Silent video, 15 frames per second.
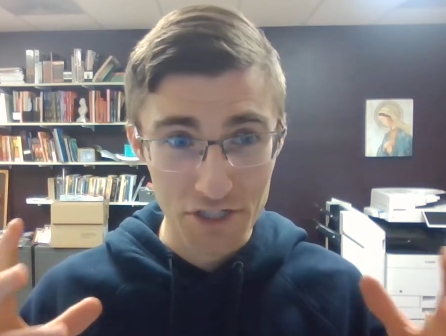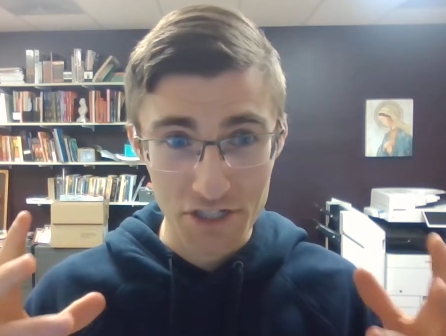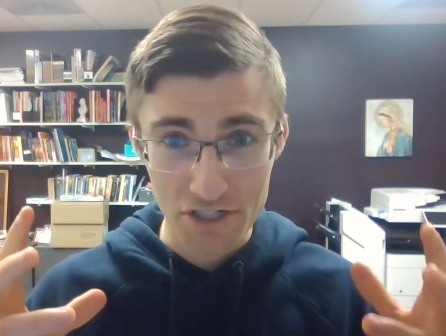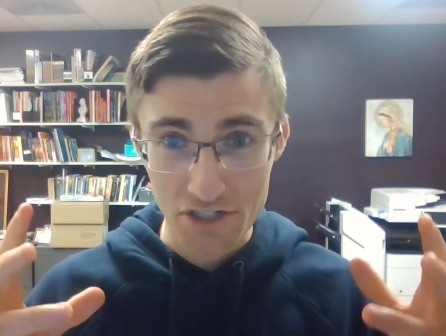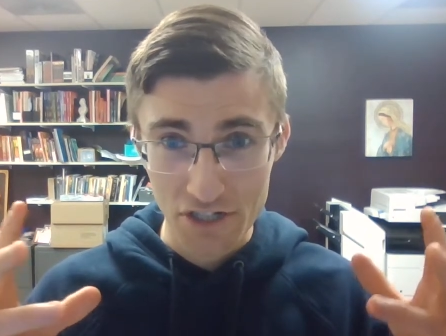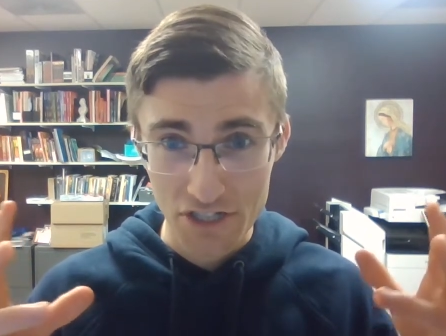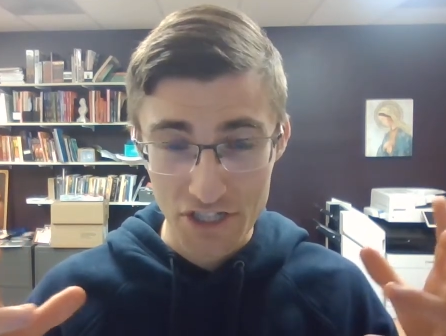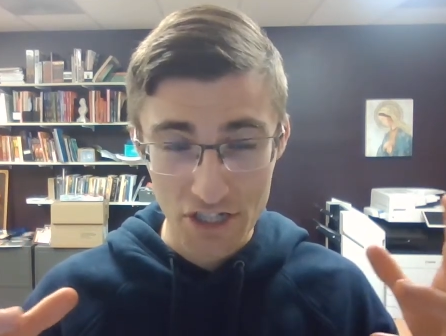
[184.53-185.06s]
She
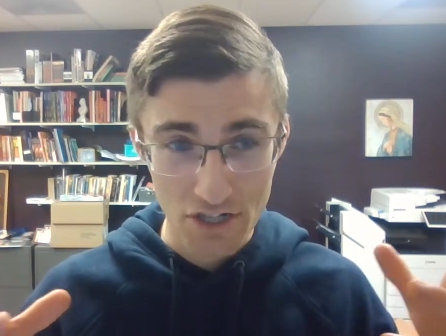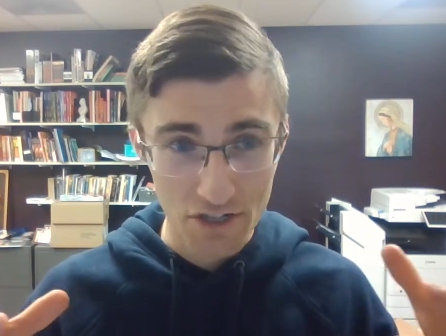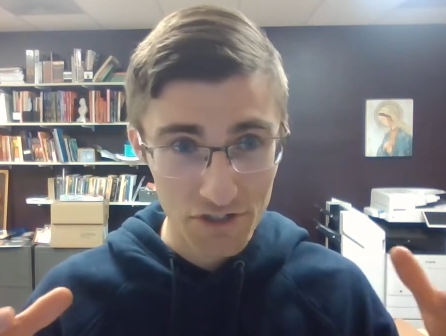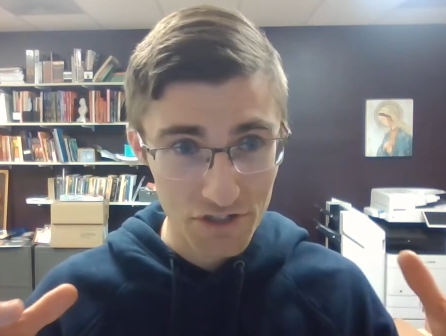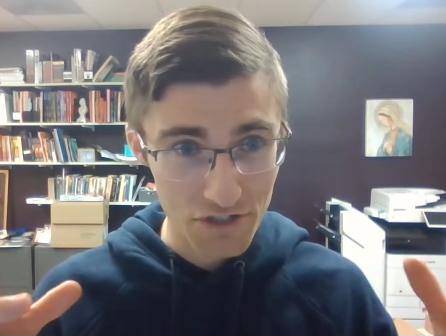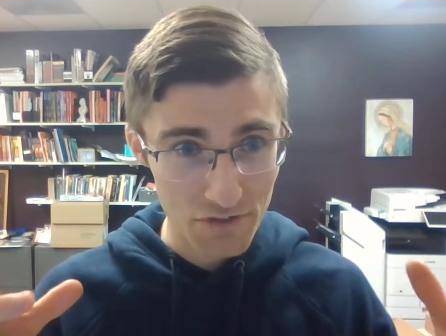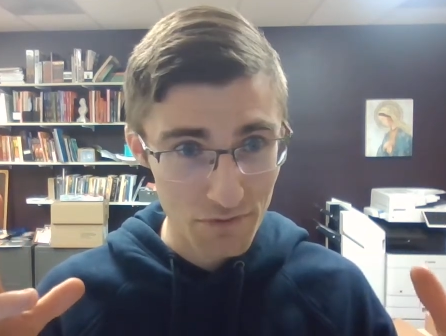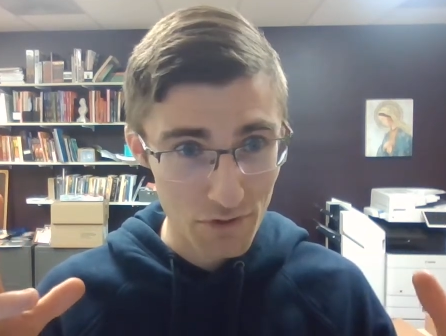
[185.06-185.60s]
started seeing all
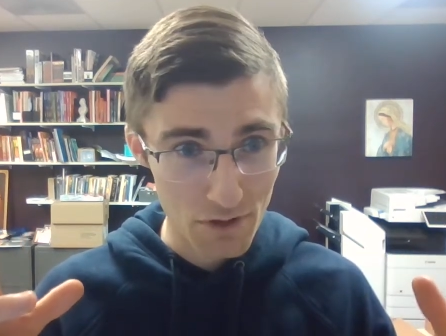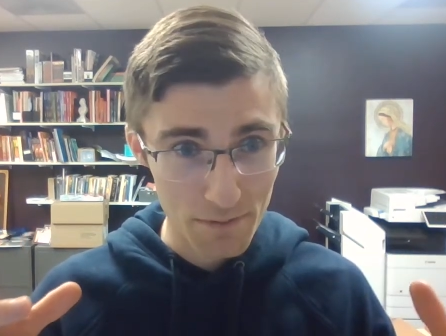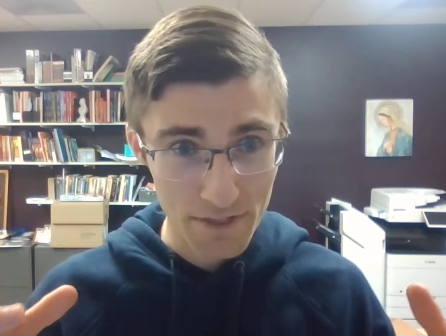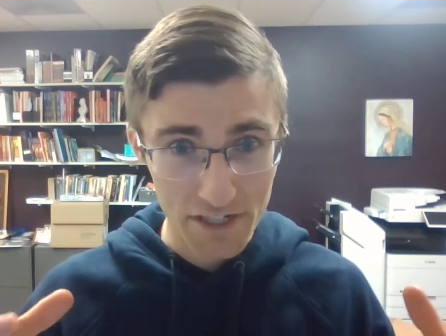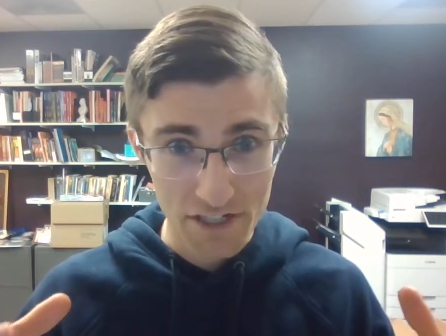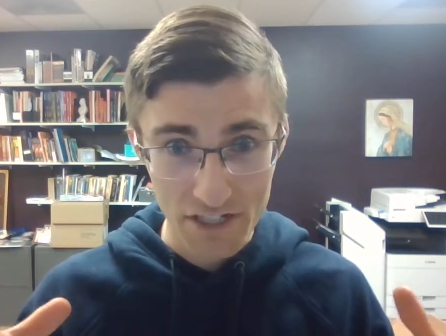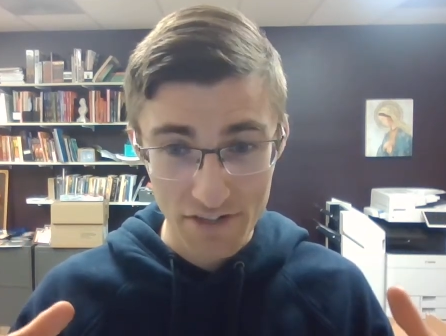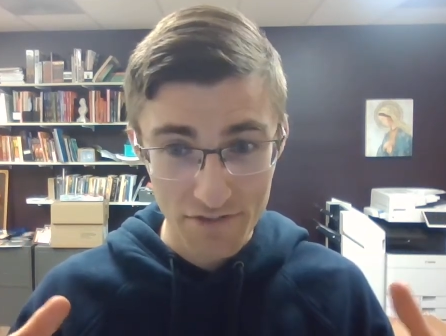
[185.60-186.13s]
these
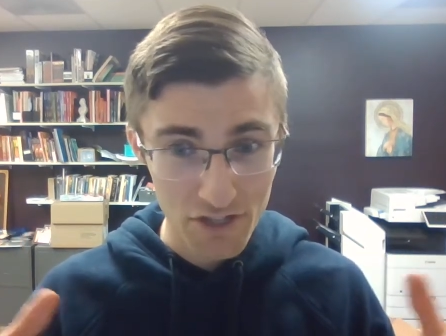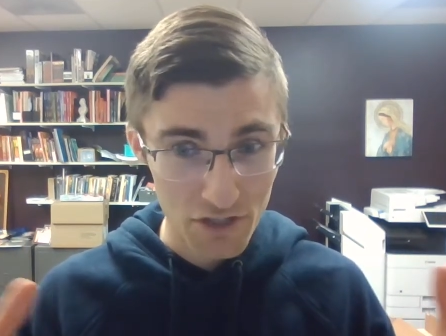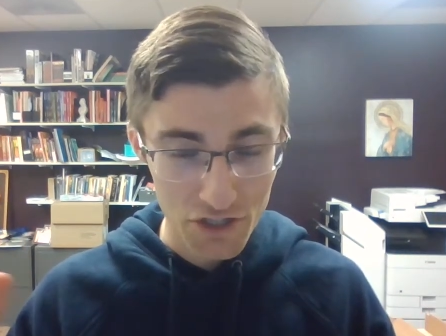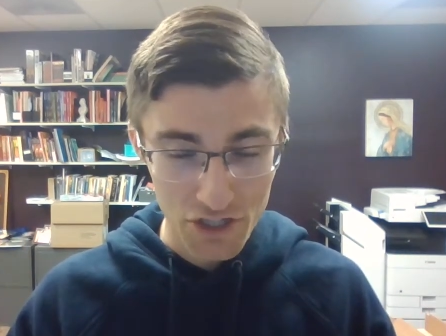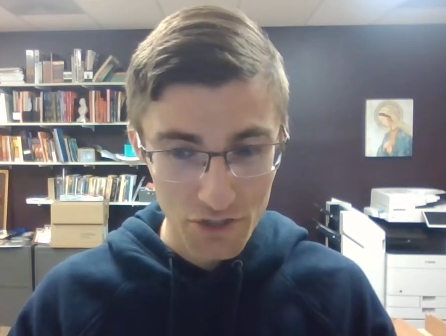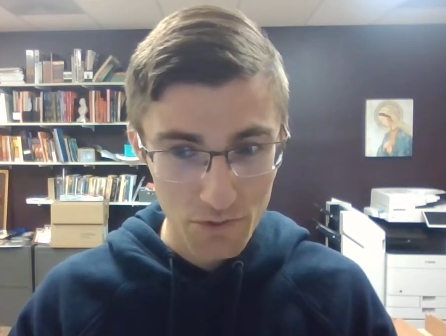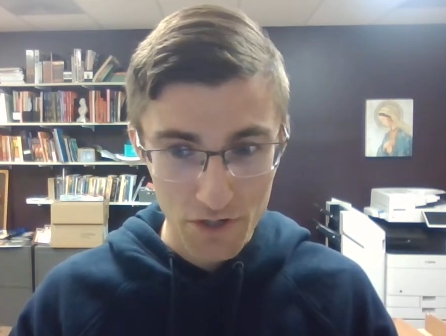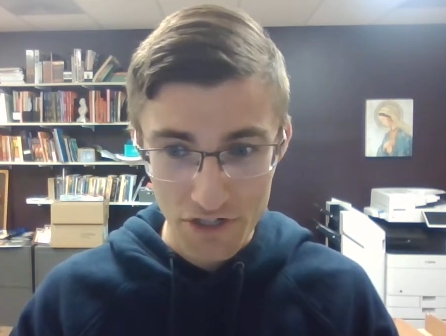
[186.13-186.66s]
deformities, even though
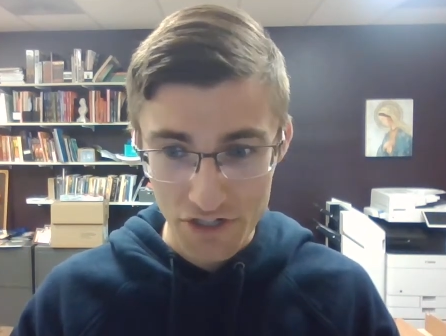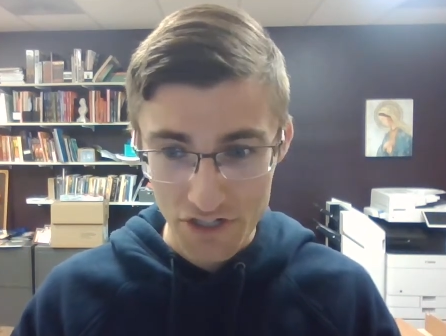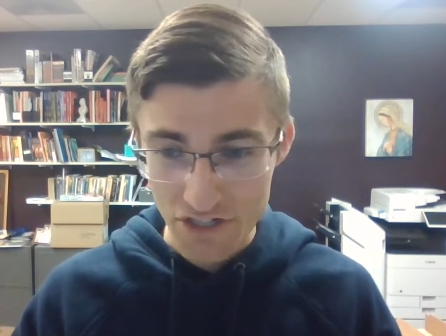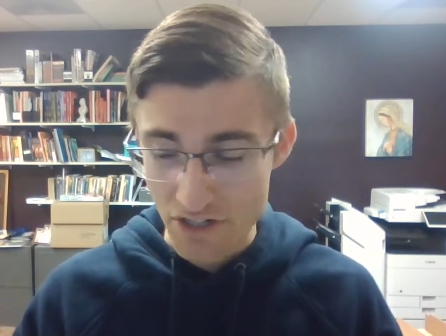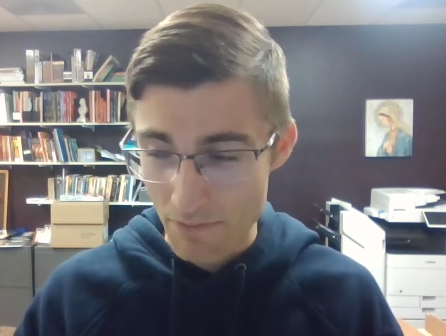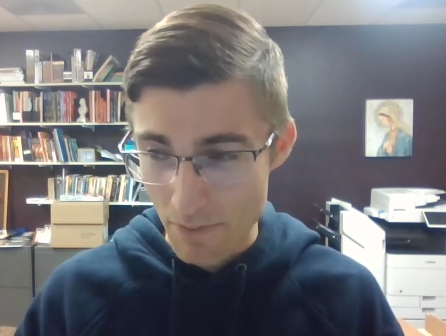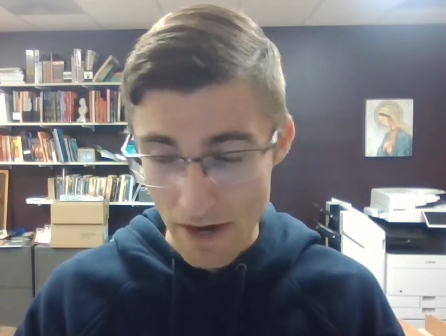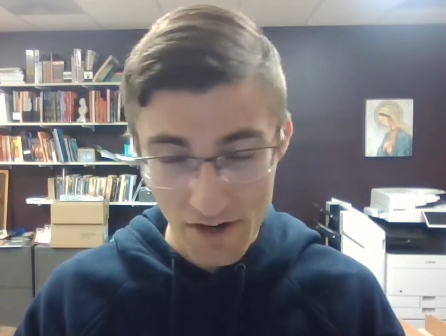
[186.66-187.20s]
she
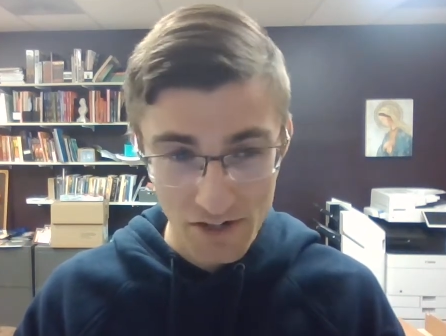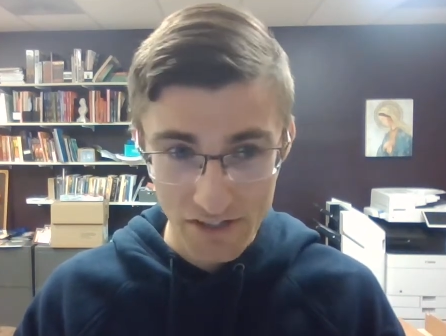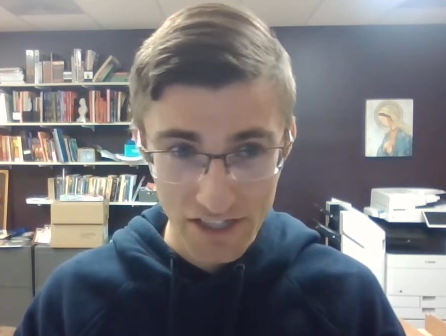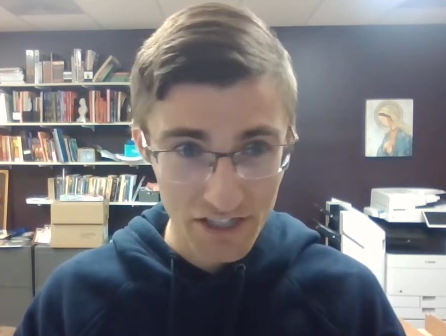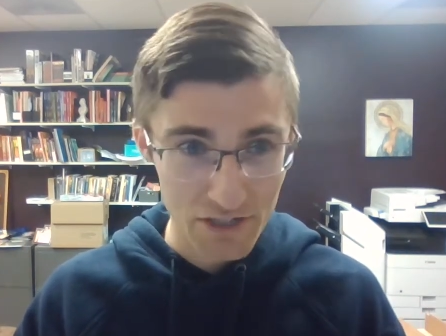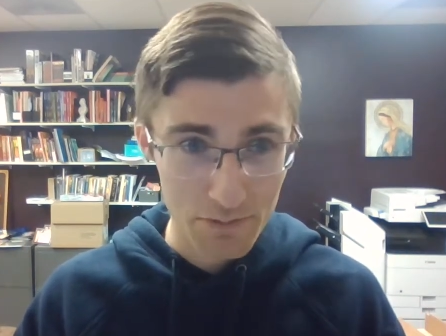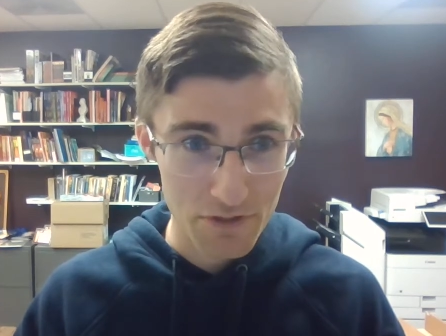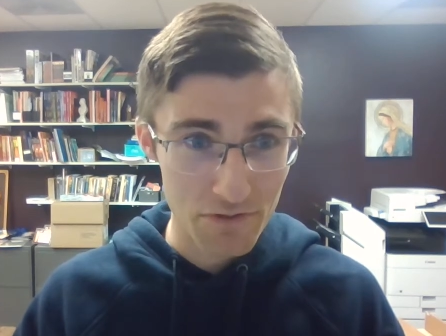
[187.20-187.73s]
was apparently
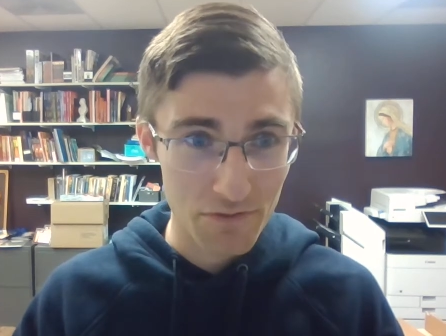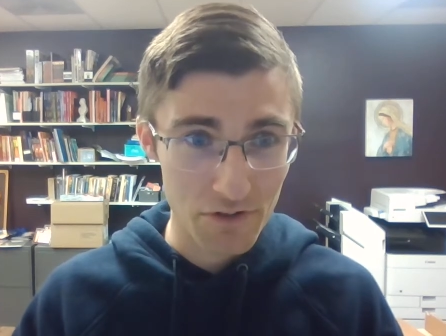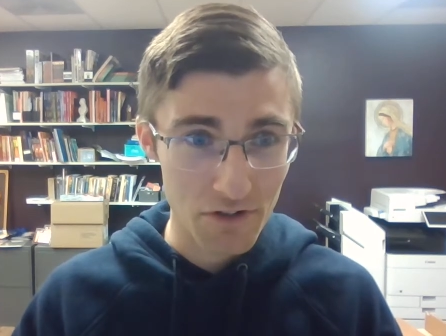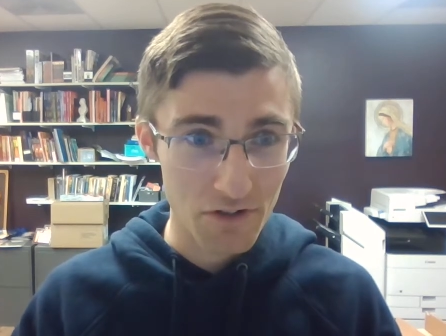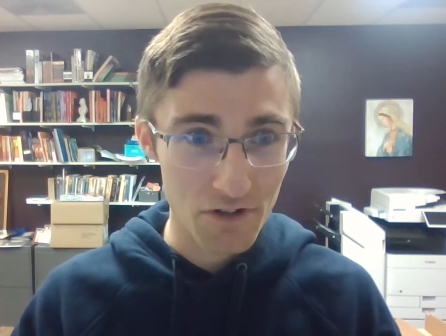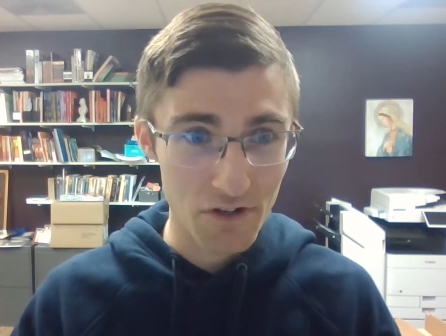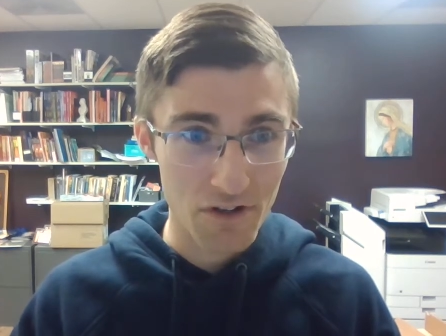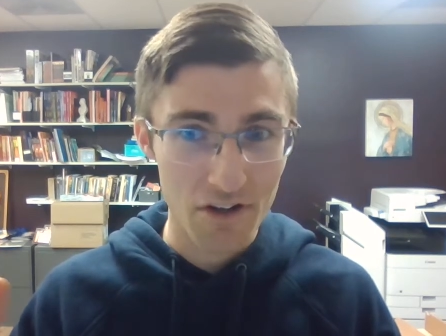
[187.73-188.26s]
this beautiful
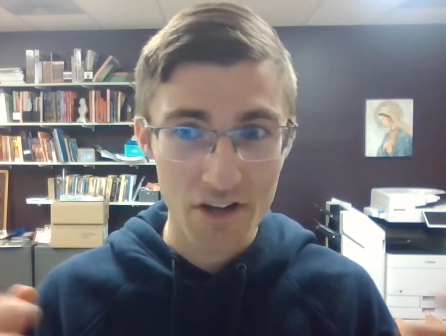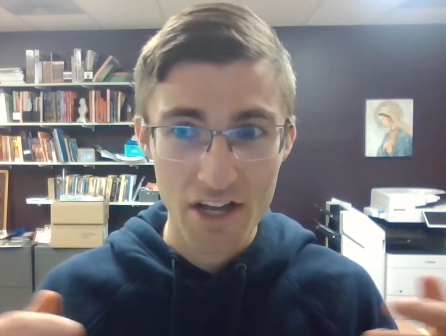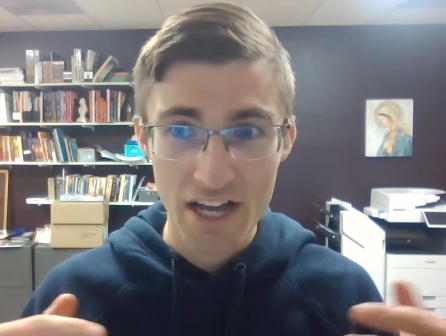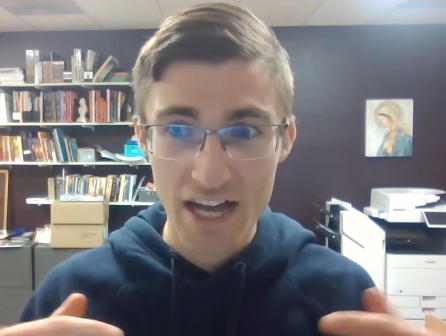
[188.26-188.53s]
girl.